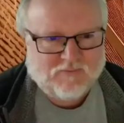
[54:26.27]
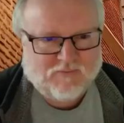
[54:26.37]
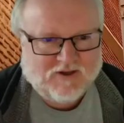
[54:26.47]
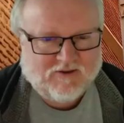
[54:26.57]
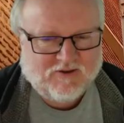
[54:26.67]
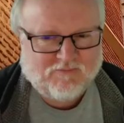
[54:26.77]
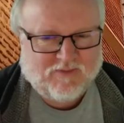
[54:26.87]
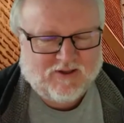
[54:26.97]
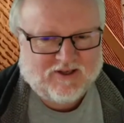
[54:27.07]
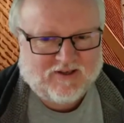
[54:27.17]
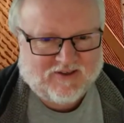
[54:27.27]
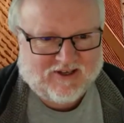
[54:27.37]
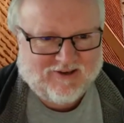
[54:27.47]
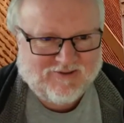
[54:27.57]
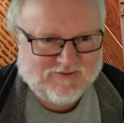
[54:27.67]
I know you're milking the
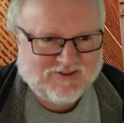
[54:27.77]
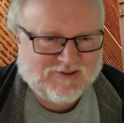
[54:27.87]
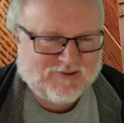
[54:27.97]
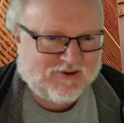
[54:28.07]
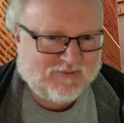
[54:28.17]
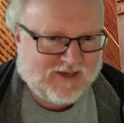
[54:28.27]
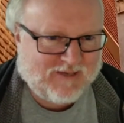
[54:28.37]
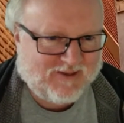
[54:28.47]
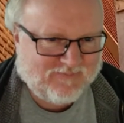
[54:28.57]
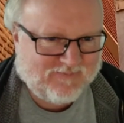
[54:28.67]
goat. Have you still got the baby?